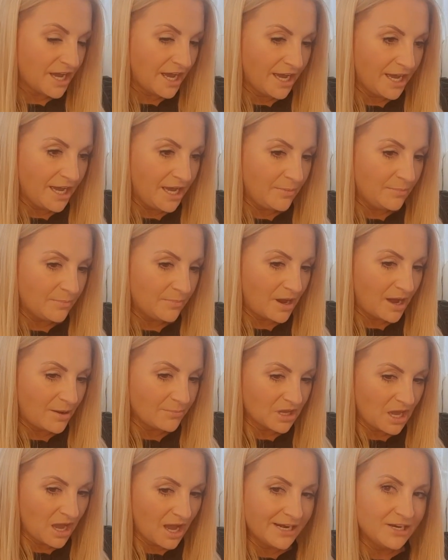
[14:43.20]

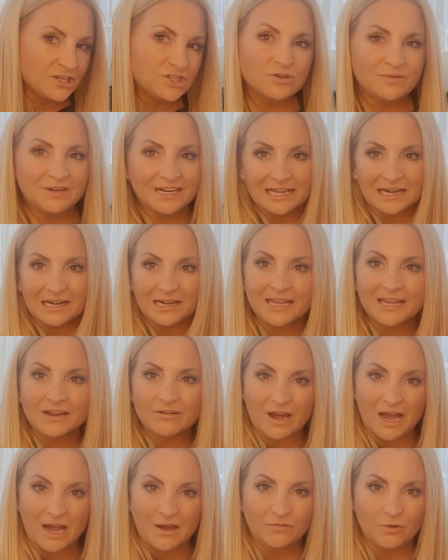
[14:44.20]
I'm kind of doing a
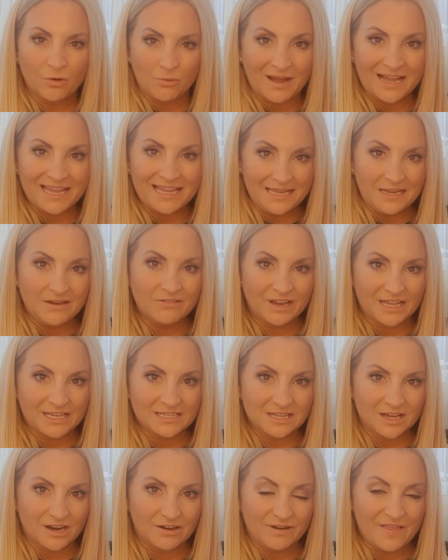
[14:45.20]
clear out of all my
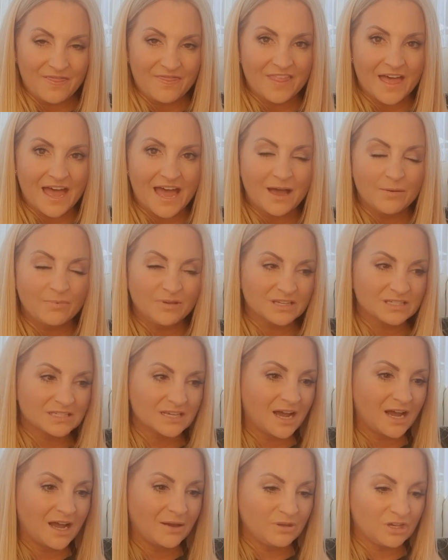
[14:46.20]
earrings that are in there because
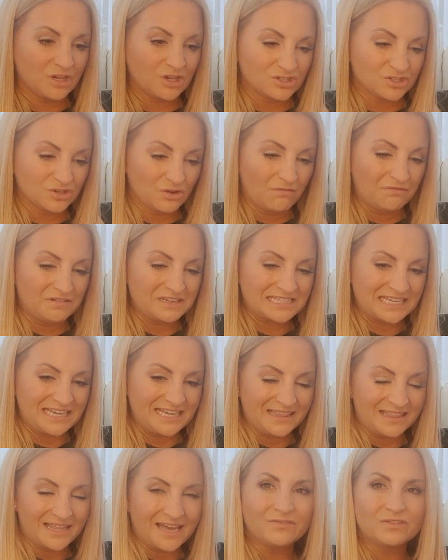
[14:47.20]

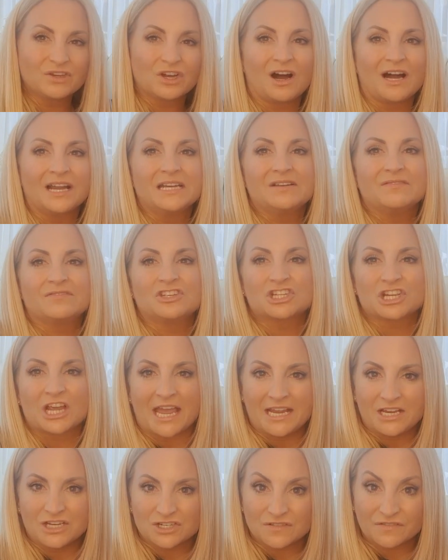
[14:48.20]
obviously they've kind of
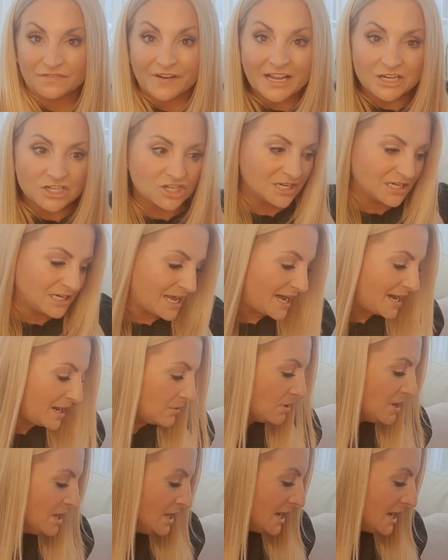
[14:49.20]
changed fashion now